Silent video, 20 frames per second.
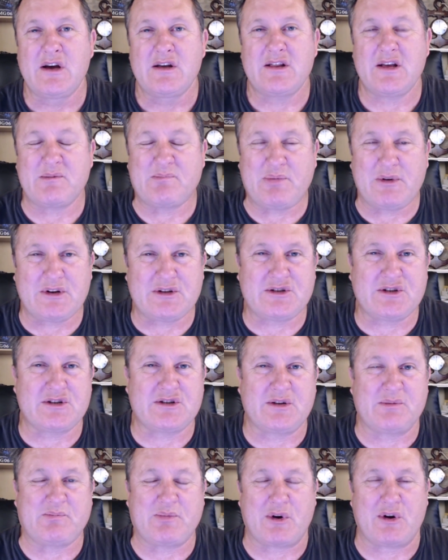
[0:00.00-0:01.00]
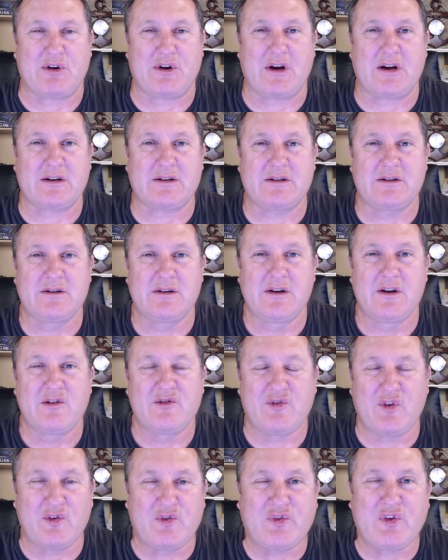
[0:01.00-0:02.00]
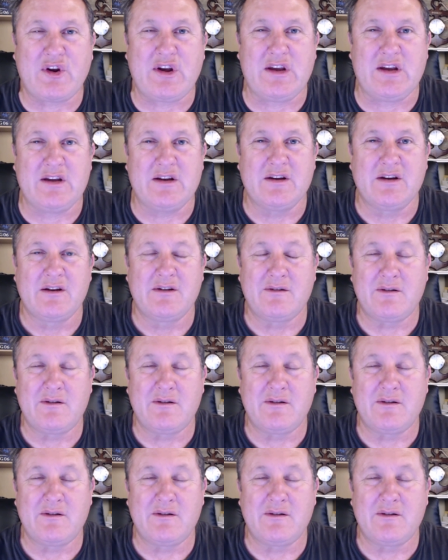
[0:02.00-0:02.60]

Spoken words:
that purchased the product for free.